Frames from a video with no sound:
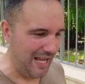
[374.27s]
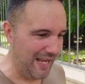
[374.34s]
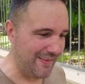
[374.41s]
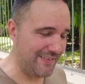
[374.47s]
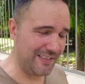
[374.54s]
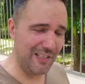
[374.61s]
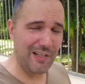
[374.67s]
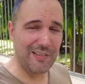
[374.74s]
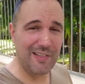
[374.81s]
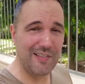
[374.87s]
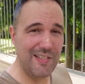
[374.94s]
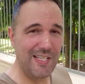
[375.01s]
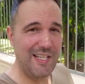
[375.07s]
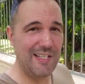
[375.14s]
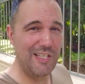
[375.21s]
And there's a lot to
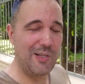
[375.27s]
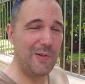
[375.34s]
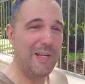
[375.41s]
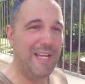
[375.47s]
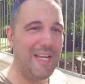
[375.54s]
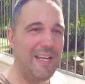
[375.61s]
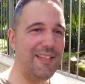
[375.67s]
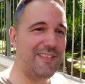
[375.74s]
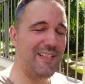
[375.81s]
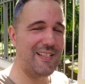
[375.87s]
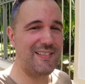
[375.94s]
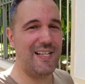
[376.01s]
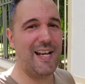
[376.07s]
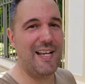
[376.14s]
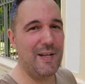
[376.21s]
see and do here. It's an
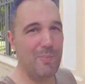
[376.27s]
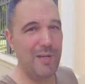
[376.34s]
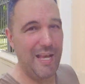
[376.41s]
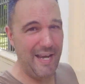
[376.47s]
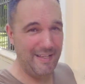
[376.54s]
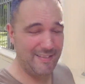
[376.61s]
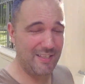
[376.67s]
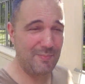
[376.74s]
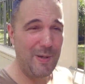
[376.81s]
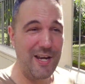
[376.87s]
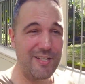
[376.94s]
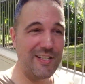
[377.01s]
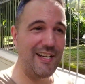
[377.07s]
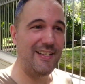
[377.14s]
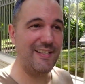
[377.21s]
exciting place,
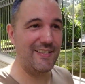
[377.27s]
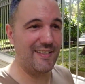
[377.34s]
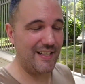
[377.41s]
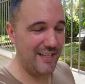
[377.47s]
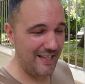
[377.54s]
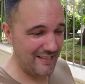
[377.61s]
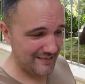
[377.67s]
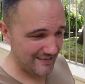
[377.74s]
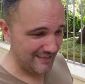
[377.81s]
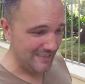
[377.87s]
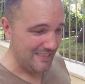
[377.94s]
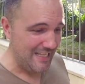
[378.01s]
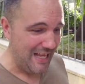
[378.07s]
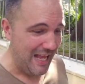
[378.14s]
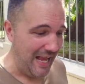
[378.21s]
especially in the cities.
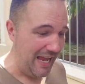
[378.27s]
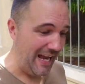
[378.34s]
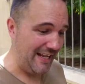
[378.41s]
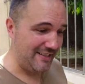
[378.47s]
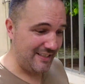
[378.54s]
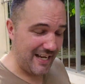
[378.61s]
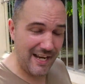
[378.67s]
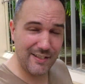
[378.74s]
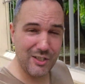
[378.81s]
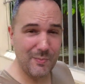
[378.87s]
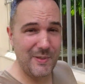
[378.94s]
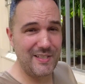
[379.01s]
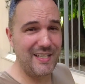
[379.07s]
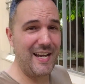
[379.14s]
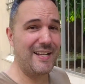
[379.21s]
And yeah, don't
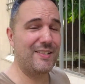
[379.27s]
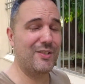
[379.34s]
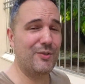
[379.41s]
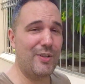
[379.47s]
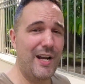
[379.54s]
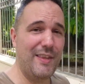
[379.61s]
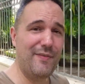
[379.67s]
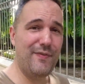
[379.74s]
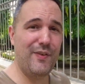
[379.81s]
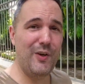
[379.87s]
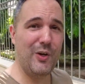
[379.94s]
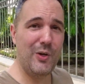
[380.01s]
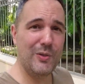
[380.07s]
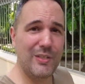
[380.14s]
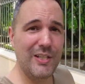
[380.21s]
be scared to try the
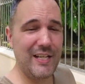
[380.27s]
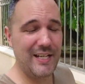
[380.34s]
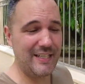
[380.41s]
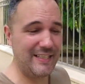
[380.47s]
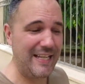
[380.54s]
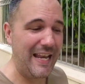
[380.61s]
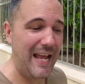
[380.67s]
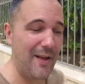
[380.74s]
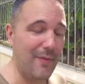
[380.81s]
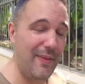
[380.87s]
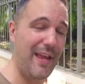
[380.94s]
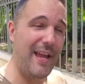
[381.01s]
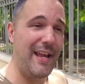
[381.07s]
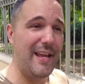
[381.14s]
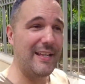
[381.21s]
food. Get out
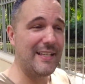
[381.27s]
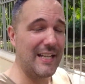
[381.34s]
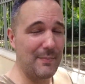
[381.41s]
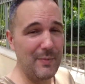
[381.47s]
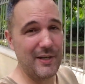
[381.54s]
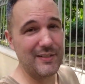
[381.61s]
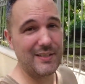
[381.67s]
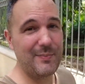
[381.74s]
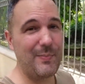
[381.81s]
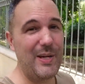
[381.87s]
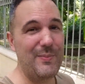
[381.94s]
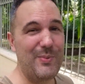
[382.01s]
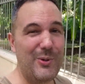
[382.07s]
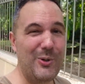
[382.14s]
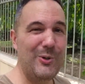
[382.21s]
there, get amongst the
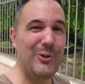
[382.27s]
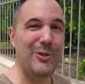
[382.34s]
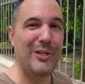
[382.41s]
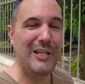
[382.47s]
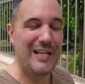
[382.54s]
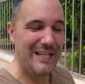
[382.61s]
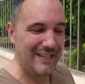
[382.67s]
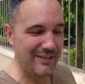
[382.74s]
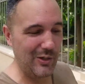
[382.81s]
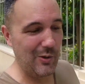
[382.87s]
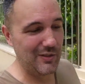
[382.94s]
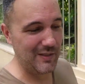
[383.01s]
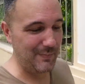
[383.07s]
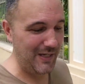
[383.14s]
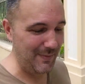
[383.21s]
people,
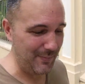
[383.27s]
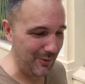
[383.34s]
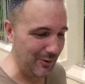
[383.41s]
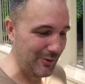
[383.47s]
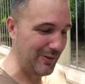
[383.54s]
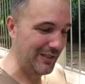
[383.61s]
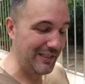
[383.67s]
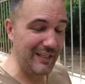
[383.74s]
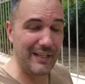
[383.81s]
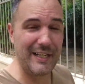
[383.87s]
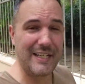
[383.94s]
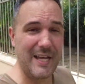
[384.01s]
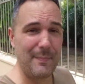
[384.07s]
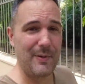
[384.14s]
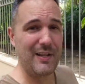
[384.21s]
talk to people, learn
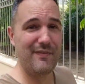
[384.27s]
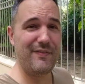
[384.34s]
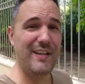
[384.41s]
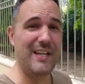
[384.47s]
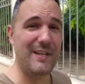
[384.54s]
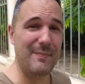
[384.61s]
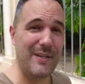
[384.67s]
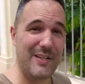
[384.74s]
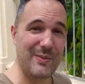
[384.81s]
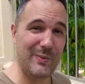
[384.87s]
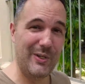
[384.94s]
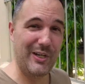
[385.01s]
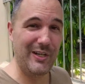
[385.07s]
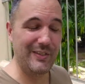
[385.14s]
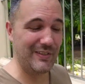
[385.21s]
a couple of Vietnamese
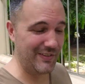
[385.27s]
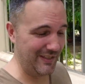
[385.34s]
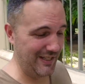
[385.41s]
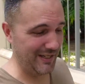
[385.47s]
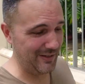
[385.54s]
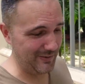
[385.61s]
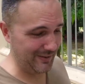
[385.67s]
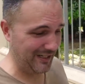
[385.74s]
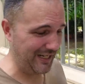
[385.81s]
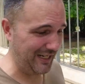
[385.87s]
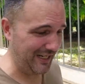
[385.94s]
words, you know,